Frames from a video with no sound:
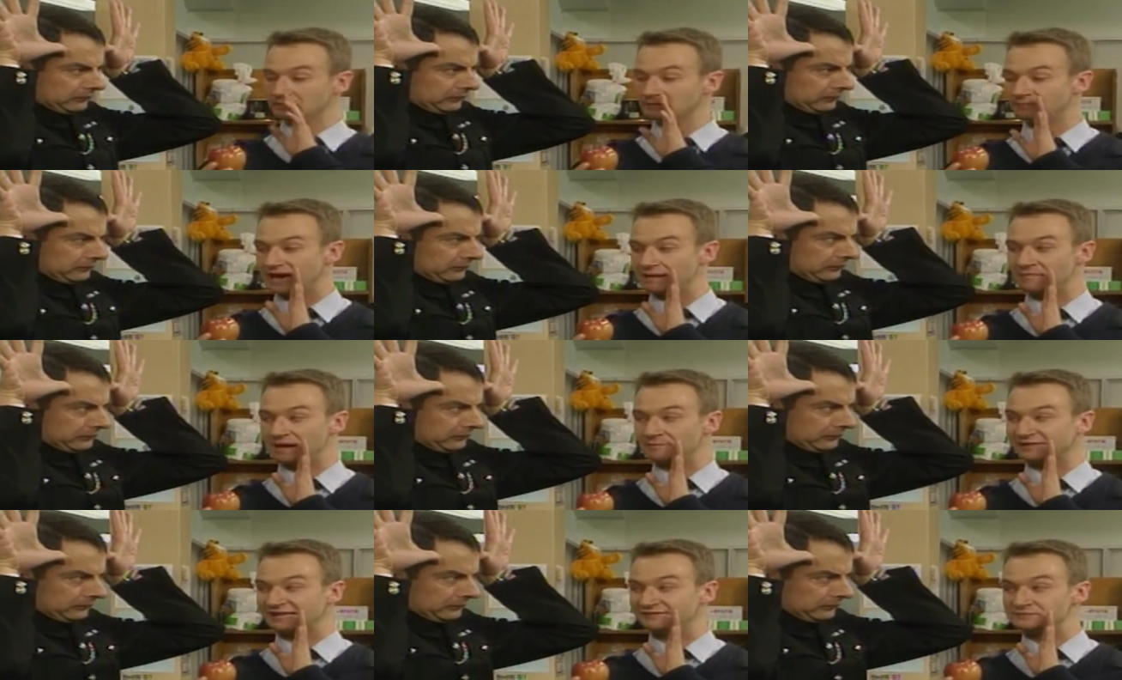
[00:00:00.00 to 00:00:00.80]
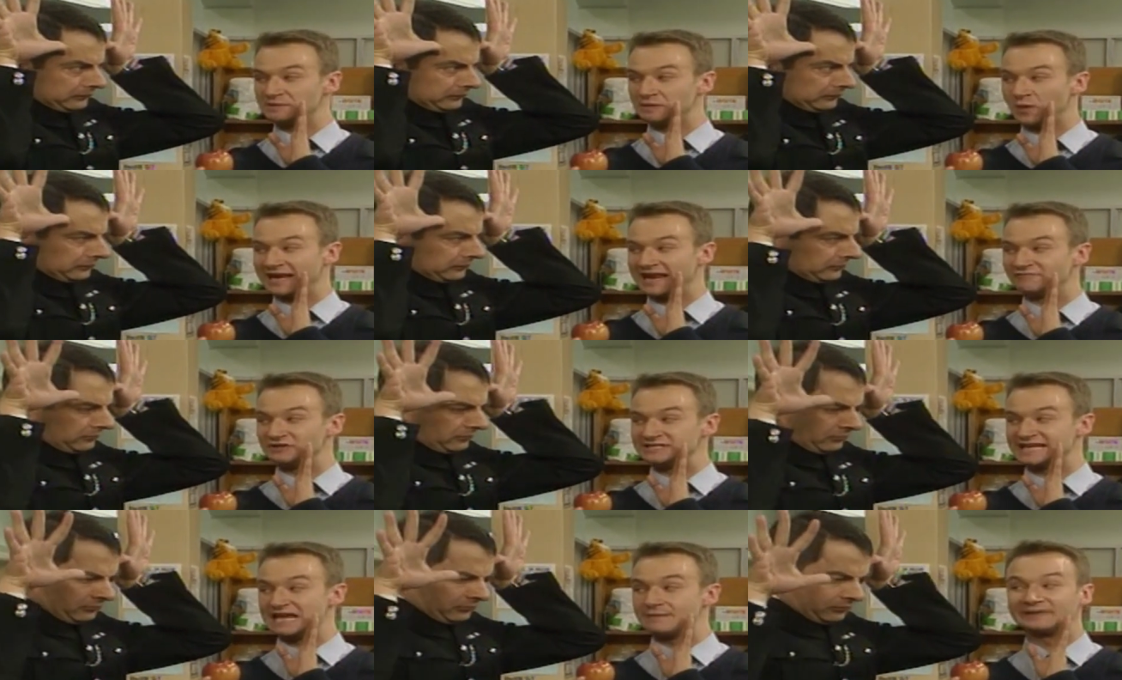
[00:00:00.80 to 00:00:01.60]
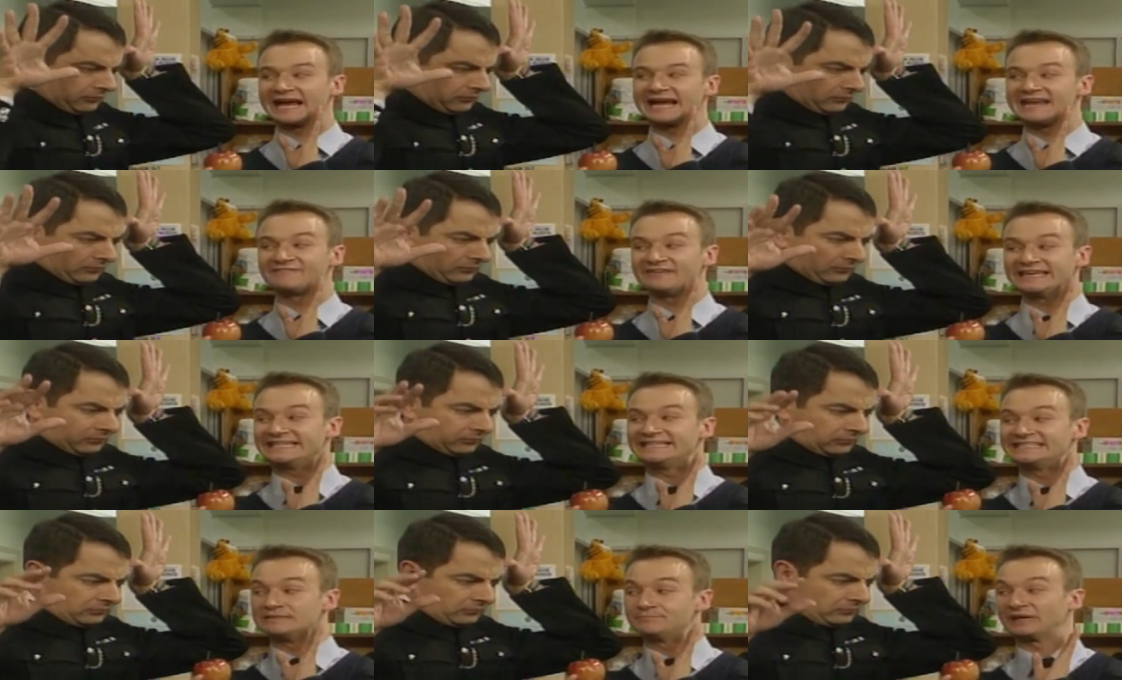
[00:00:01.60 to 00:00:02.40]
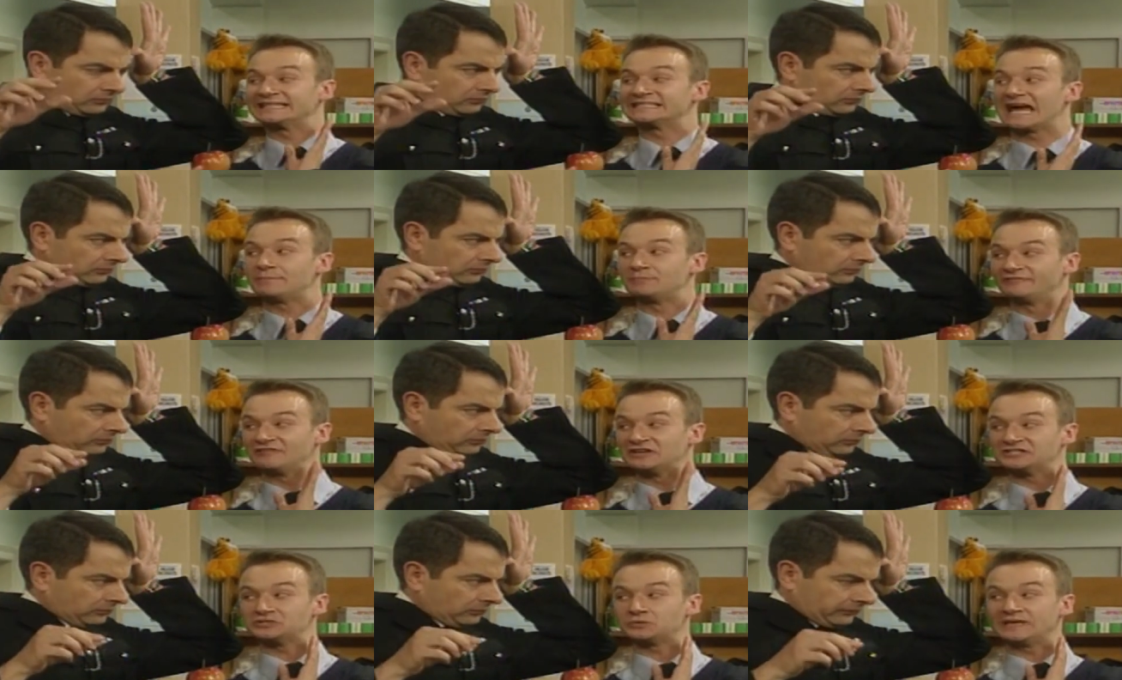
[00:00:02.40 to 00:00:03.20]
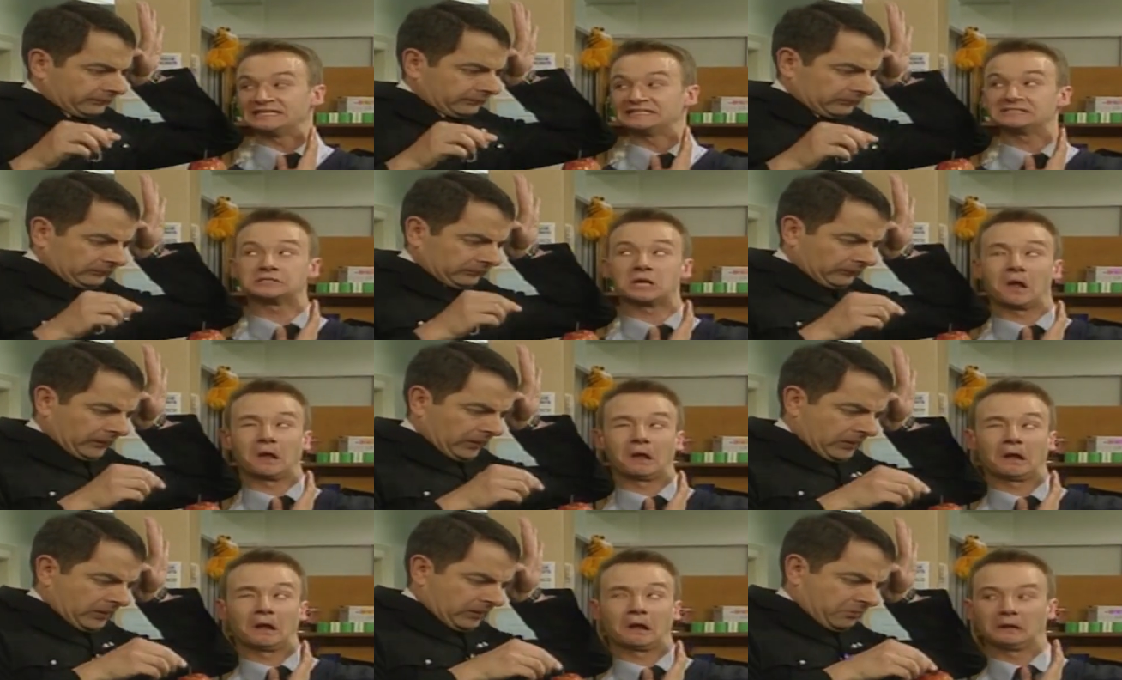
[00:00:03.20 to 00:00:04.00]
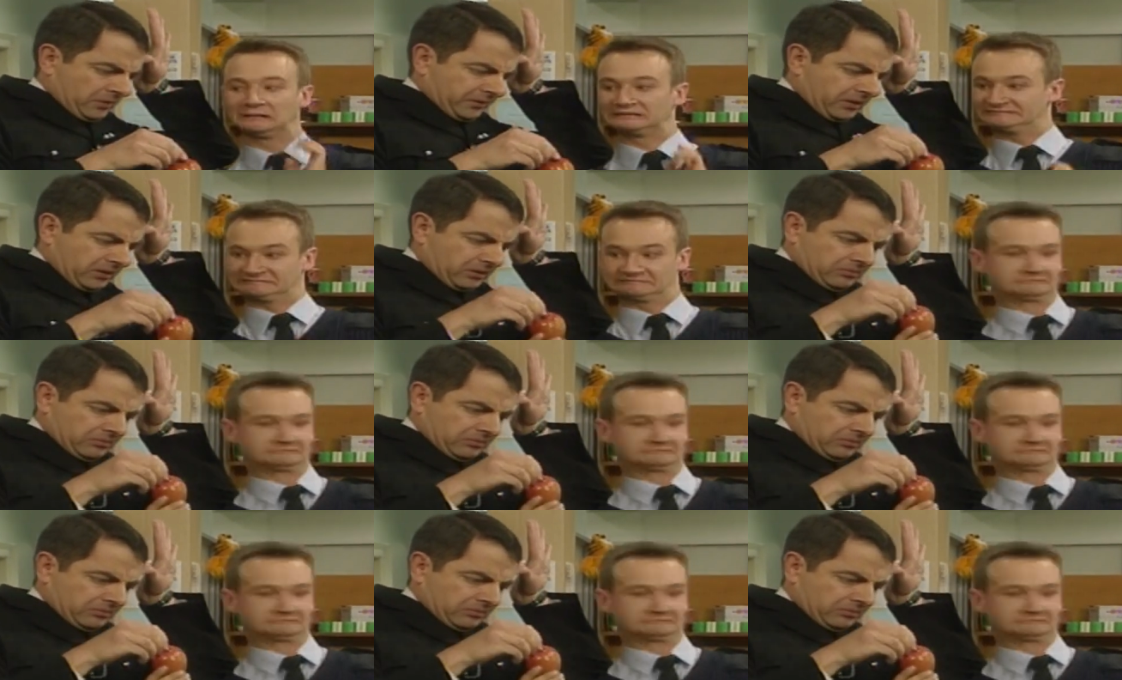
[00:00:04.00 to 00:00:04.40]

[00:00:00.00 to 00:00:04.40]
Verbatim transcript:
Speaker 1: My mum gives me one every day, but I never eat it because I prefer sweets. Well, thank